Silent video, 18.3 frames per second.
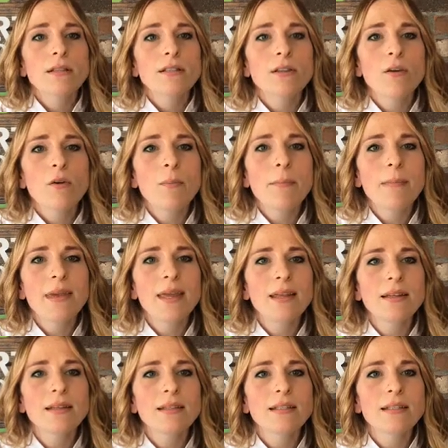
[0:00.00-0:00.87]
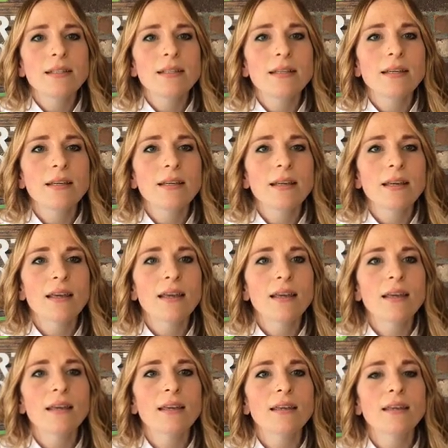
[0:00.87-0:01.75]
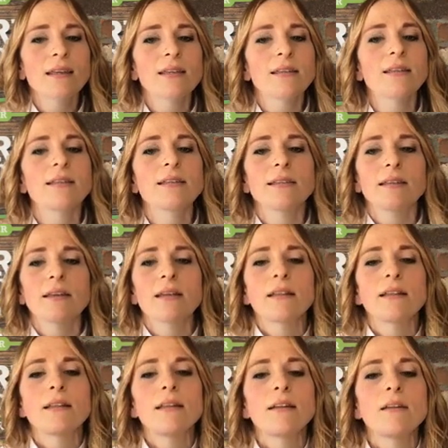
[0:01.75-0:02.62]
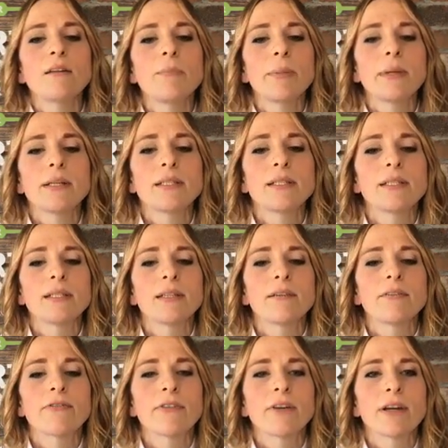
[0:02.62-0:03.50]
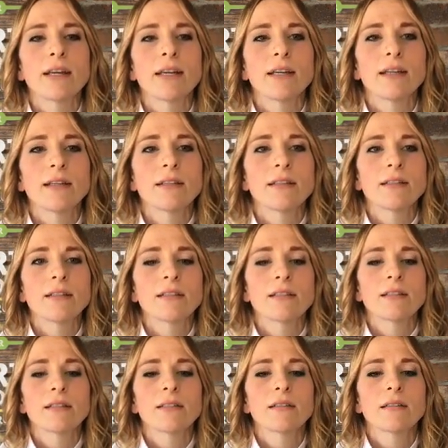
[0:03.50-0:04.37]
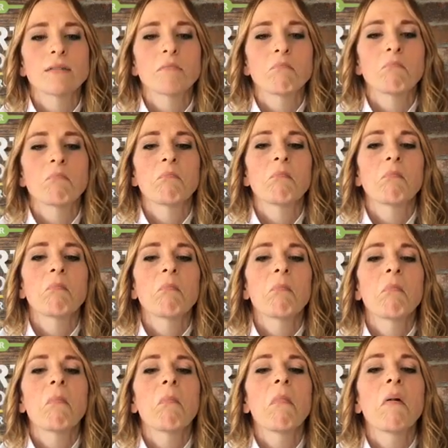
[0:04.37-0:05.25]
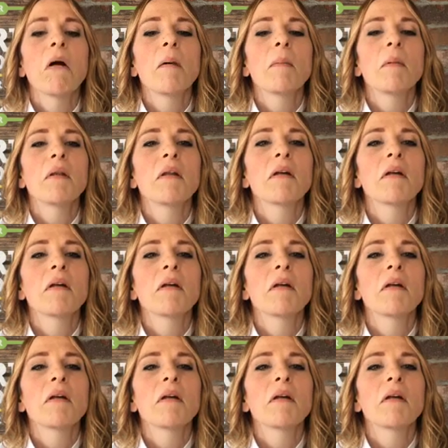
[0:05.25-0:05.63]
So mint is a little bit different. I'm